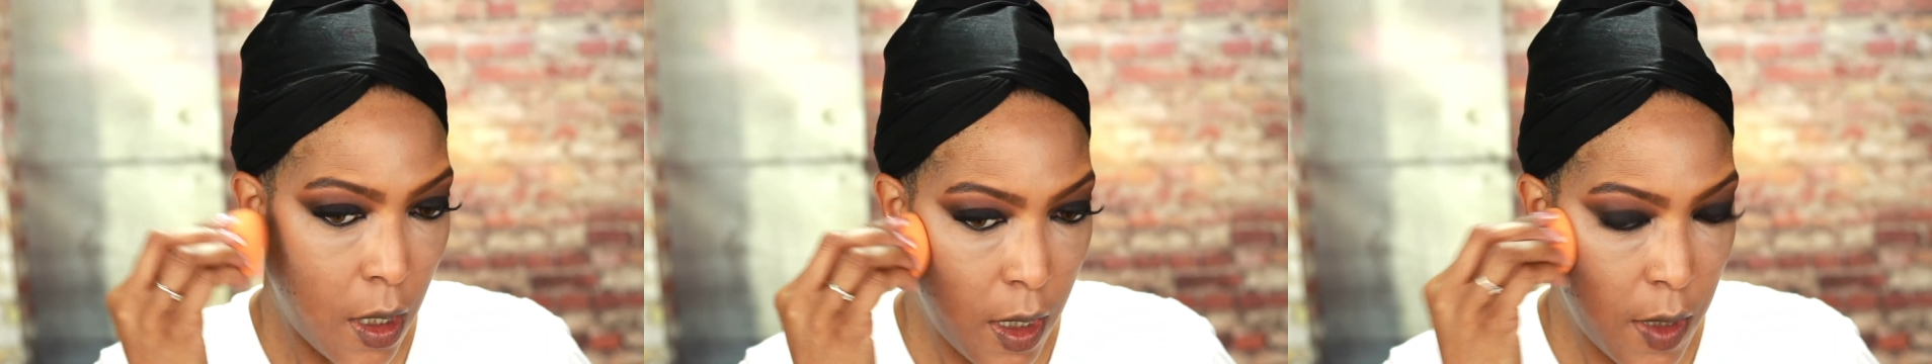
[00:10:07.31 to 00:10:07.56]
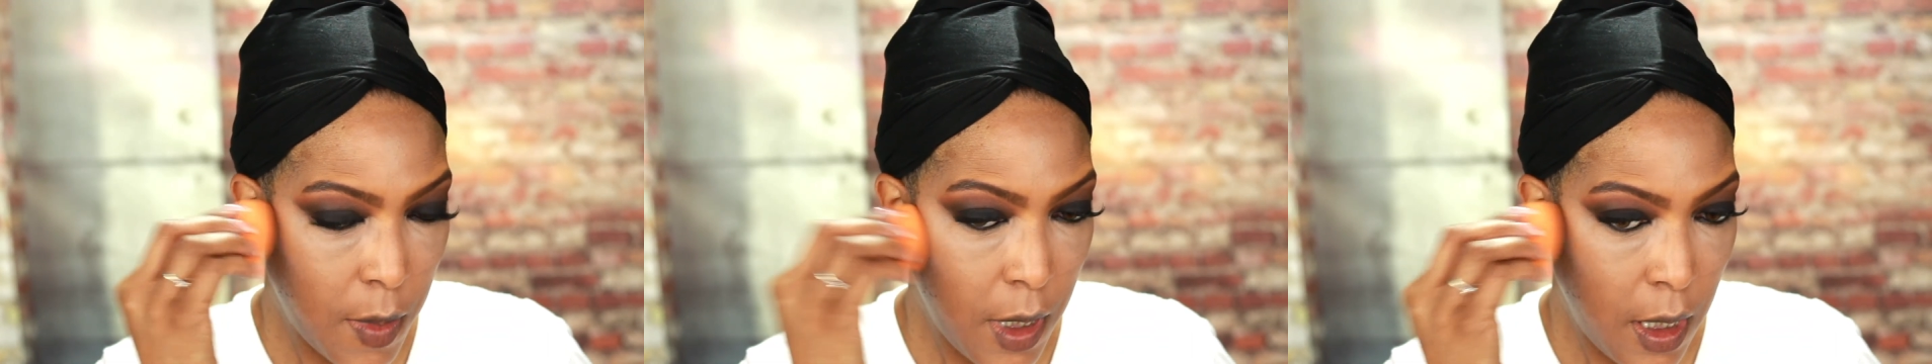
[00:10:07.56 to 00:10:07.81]

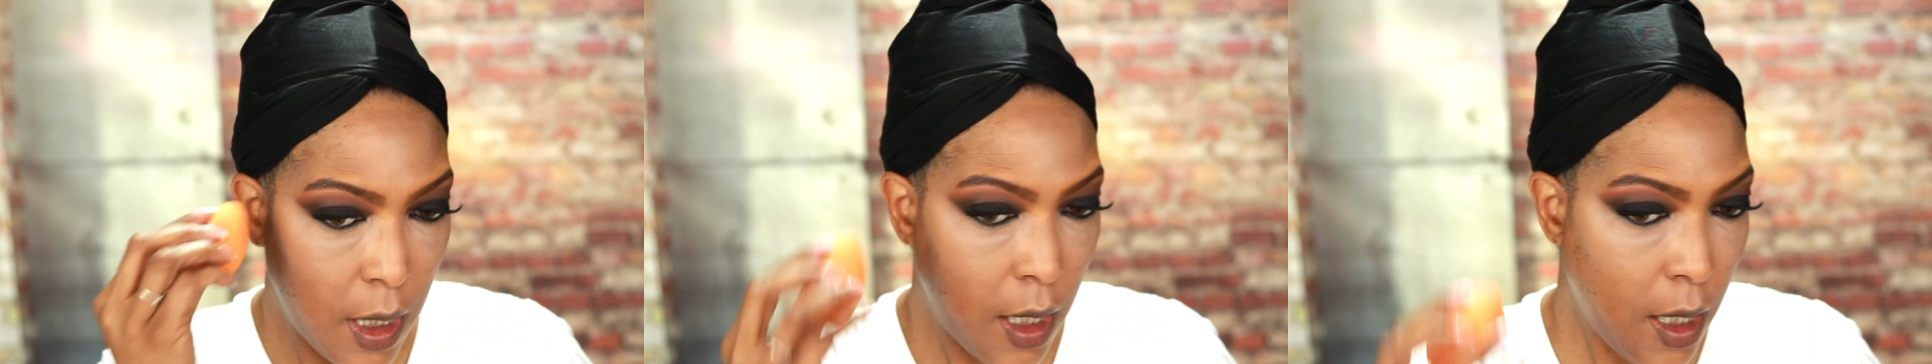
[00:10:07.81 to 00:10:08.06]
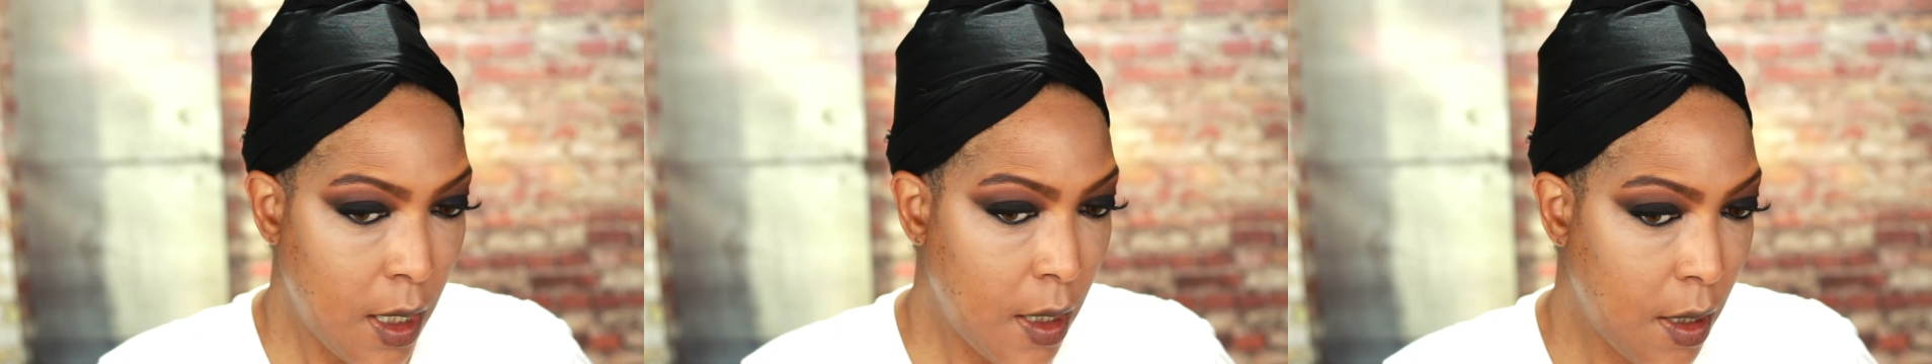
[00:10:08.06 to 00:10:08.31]
it's blending
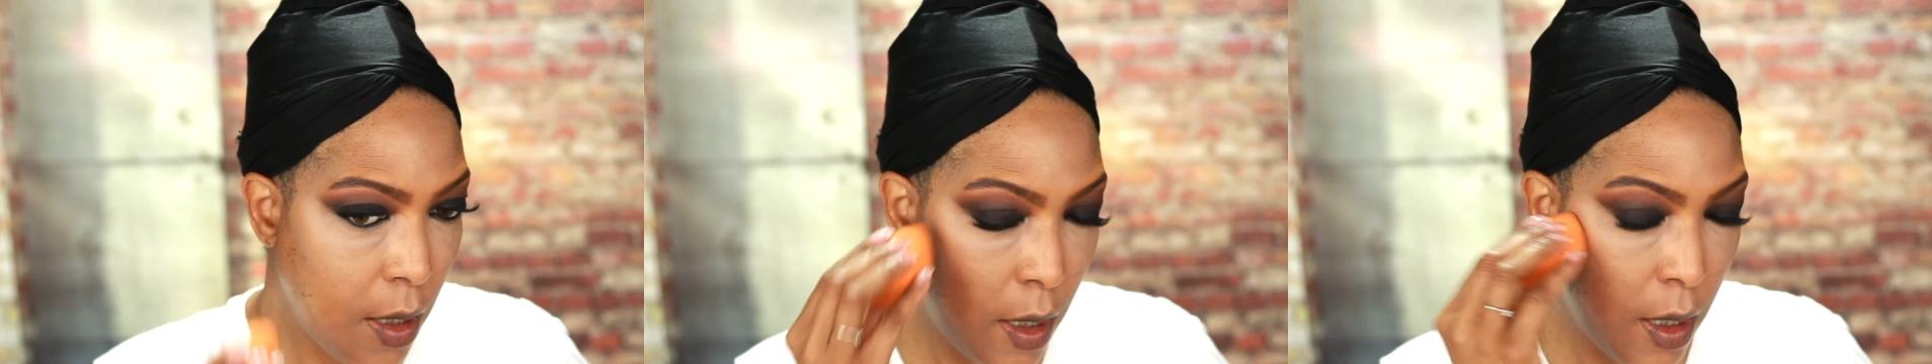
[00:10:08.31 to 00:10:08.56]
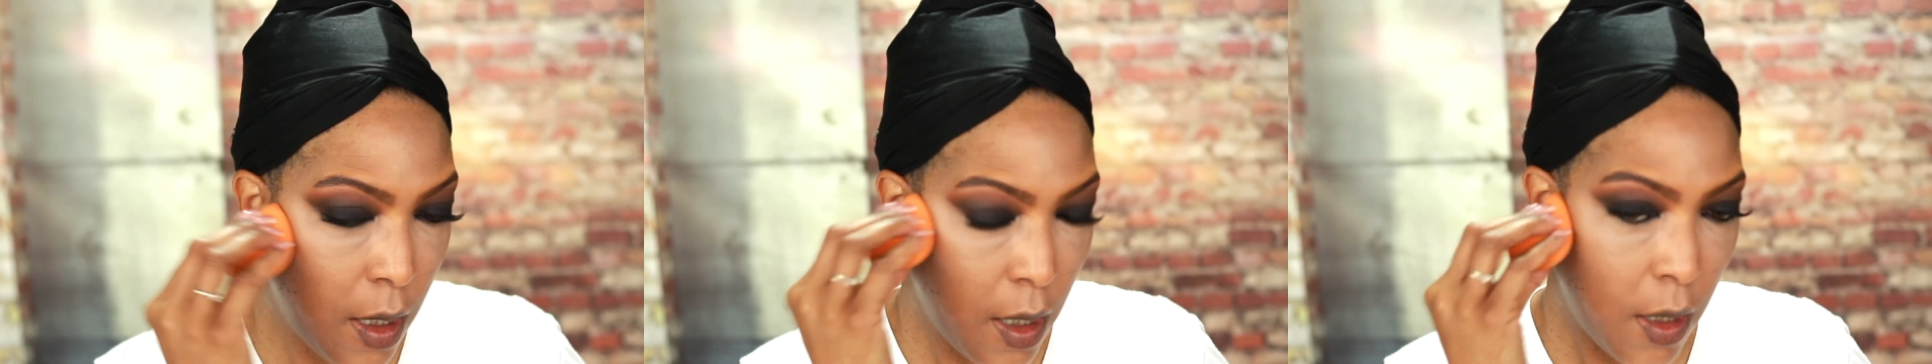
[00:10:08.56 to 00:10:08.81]
in
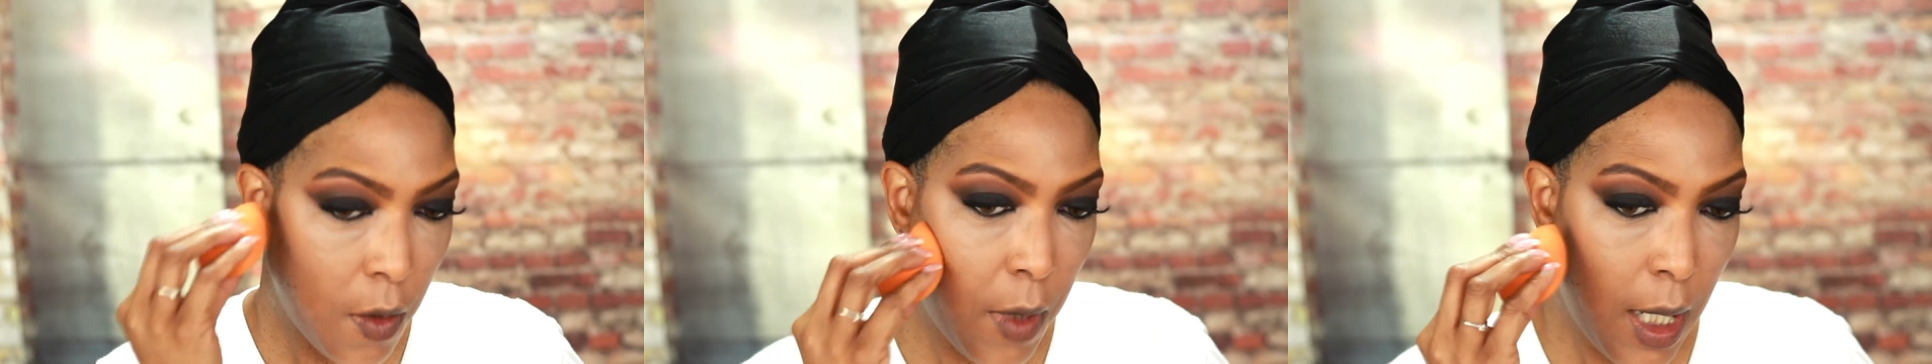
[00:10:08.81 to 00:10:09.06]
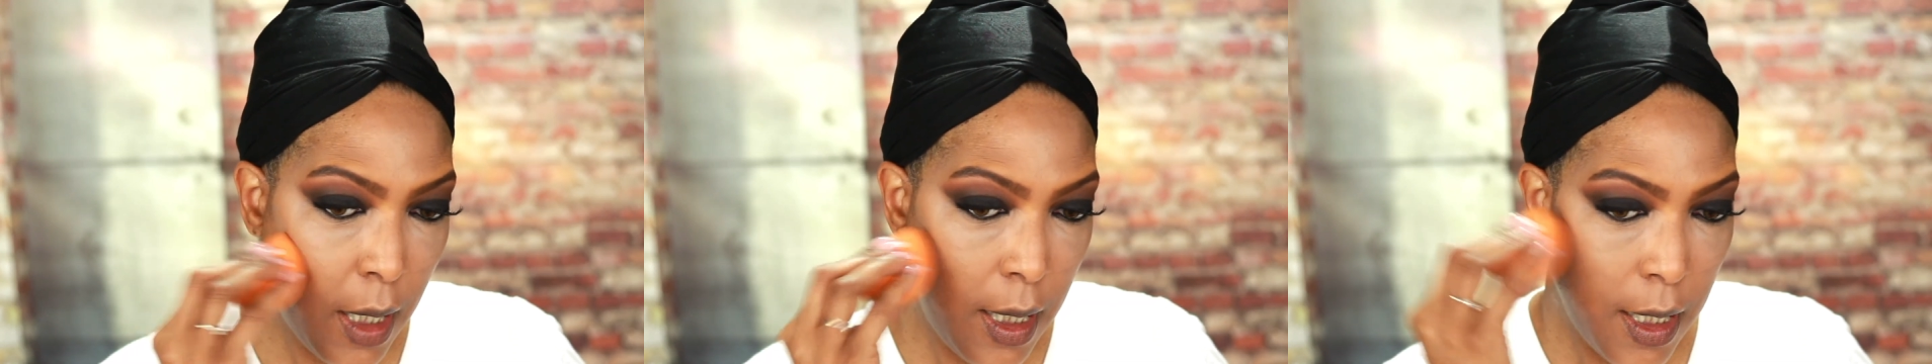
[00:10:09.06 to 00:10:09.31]
the
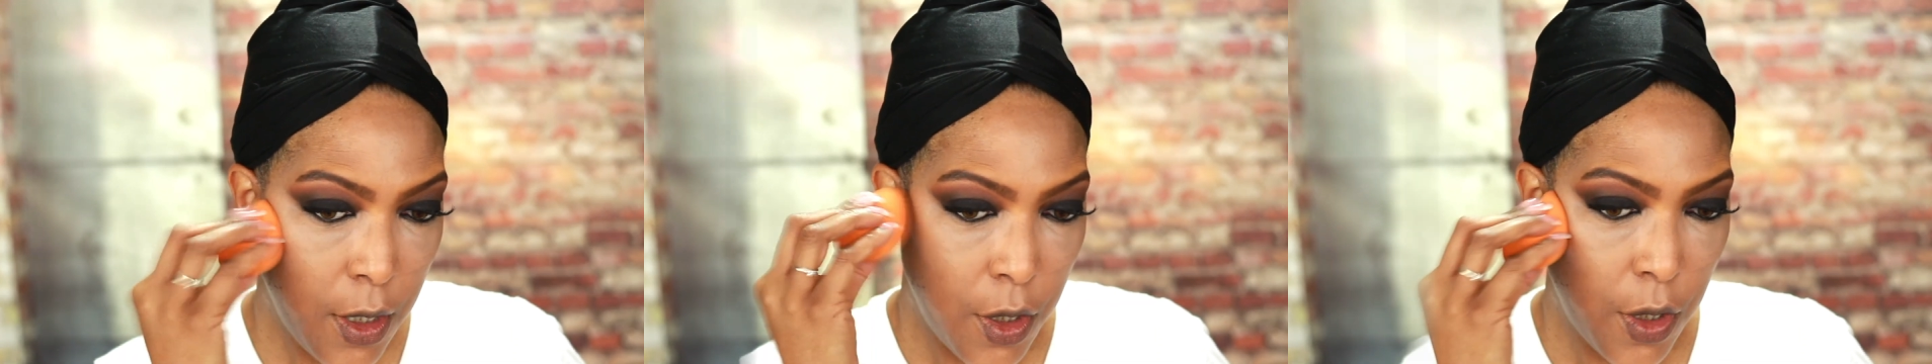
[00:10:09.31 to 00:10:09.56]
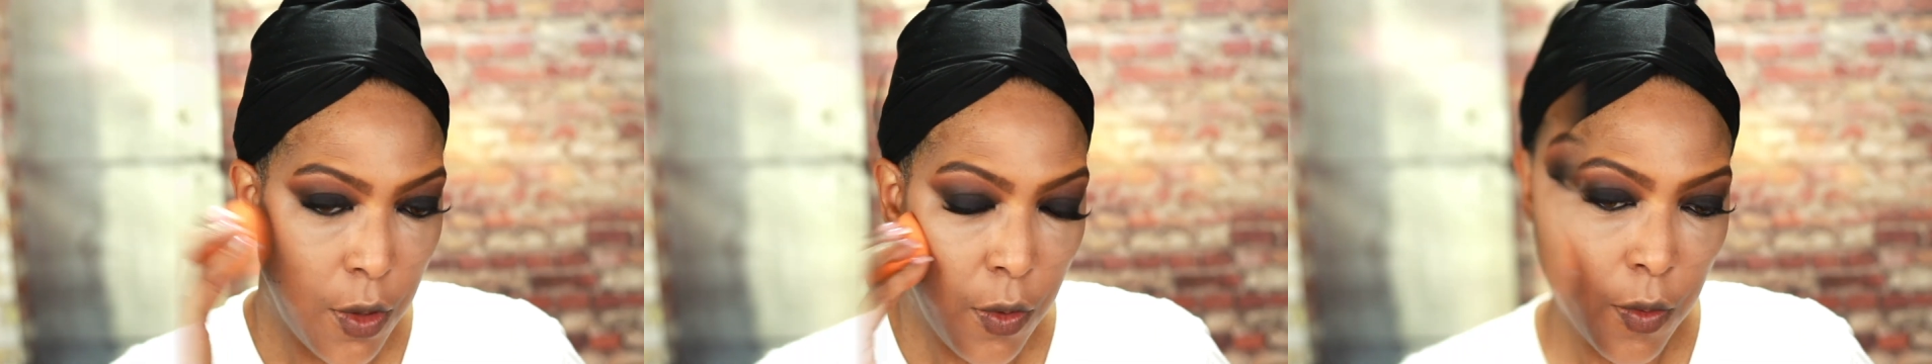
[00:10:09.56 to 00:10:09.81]
way I need it
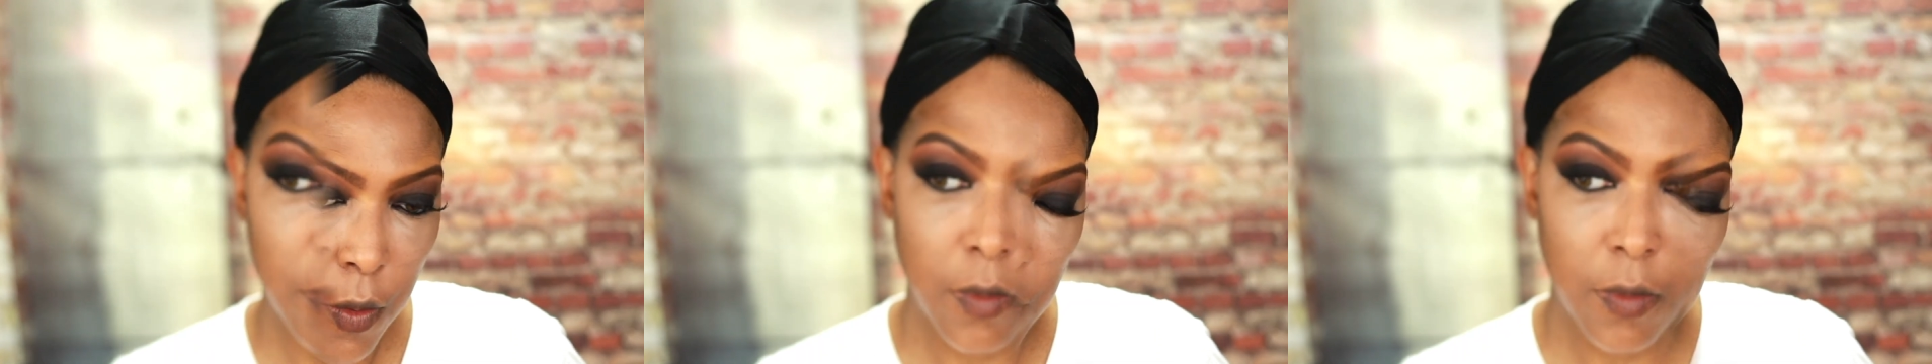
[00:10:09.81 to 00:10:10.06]
to.